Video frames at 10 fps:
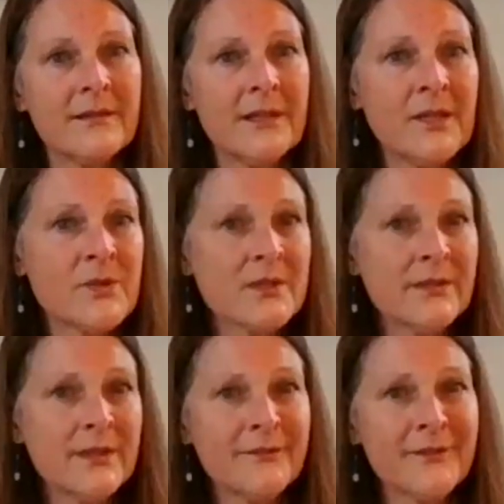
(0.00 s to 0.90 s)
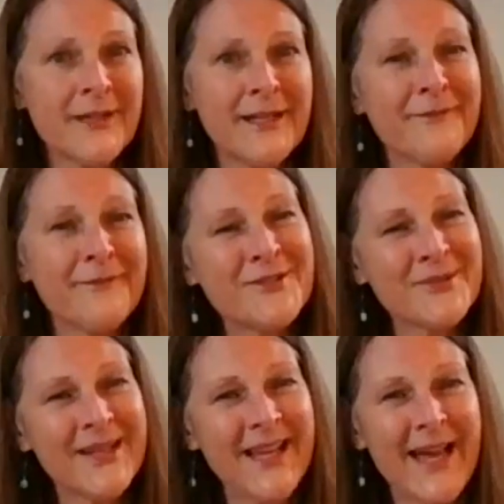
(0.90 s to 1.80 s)
You know, he was a little afraid at
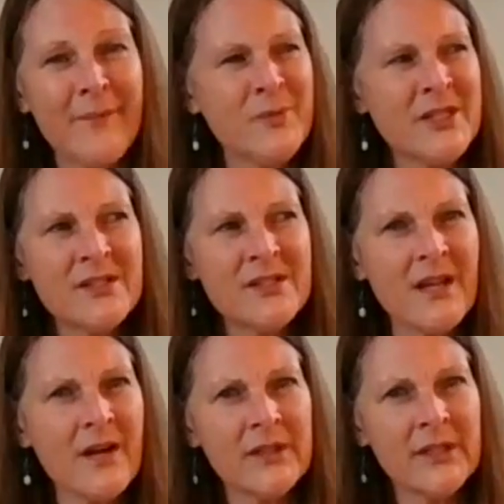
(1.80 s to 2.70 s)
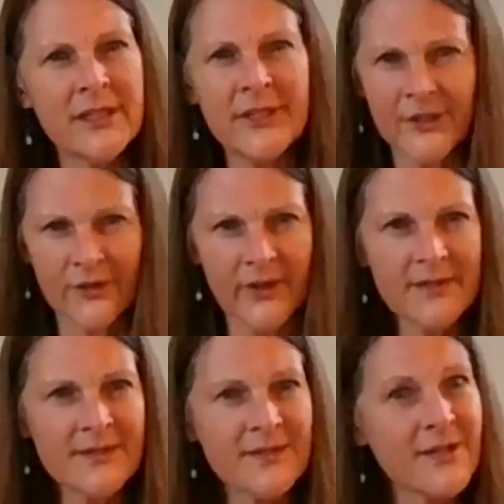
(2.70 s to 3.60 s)
first when it happened, but he just got really
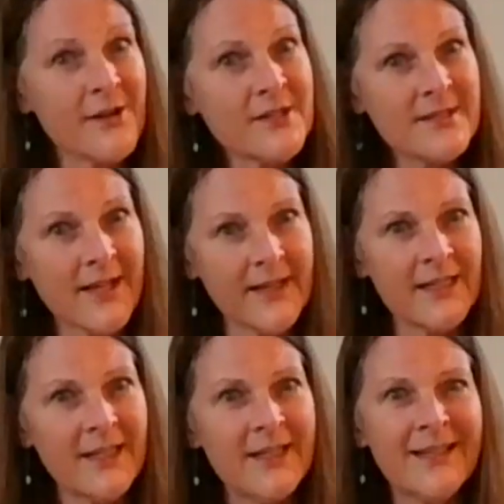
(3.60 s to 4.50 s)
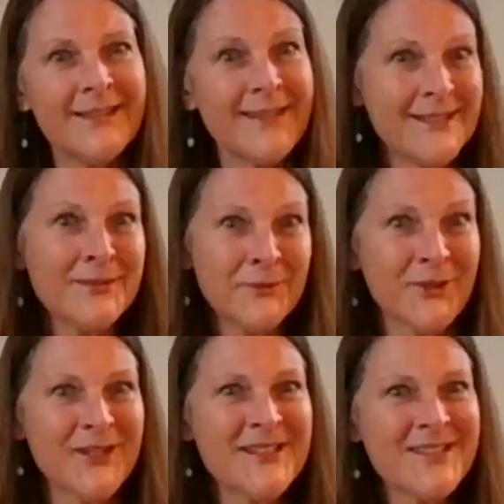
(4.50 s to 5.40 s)
curious and started studying it. Like
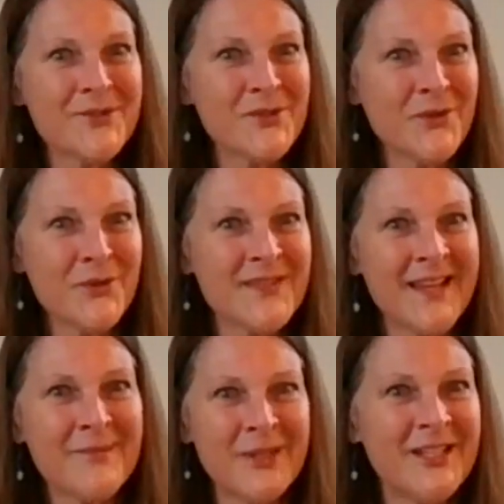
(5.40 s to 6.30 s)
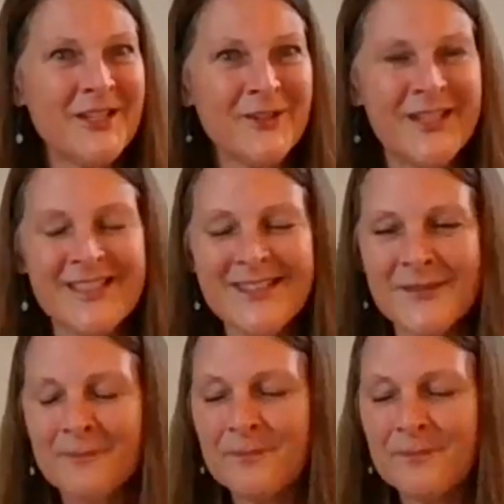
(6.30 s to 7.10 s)
Dolores, she was always saying, be curious.